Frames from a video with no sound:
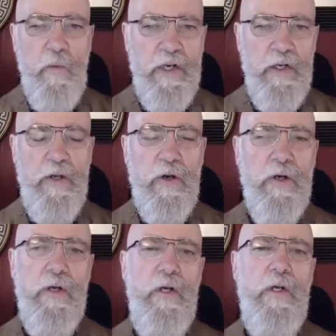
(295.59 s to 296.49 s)
What are
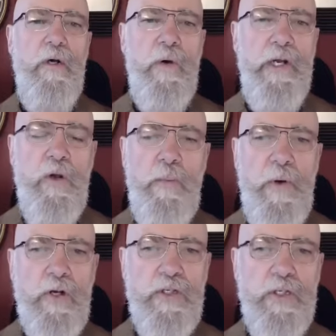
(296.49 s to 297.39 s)
your
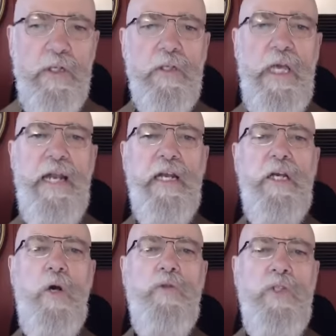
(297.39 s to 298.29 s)
personal kind of
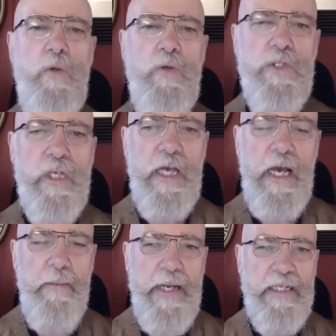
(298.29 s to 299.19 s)
go-tos to
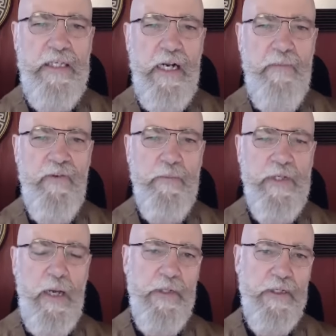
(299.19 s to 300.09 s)
kind of mix it up from
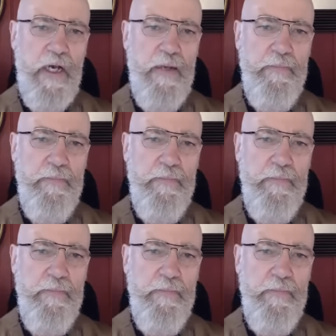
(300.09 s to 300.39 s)
time to time?